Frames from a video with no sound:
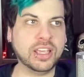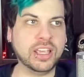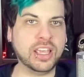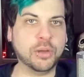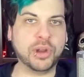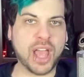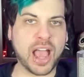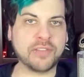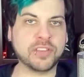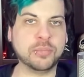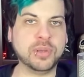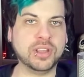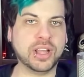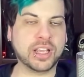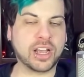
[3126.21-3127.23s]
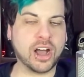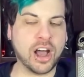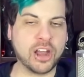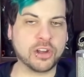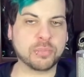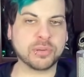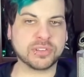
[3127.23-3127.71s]
it would have to be like
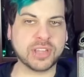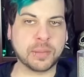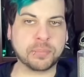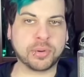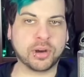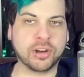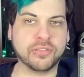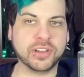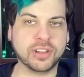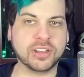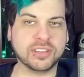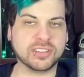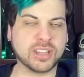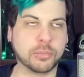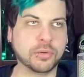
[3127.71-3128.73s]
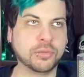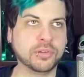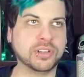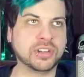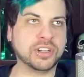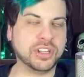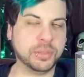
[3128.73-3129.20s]
100% perfect, because someone
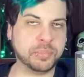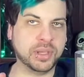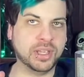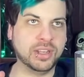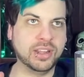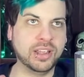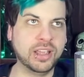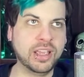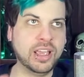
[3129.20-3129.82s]
would clip it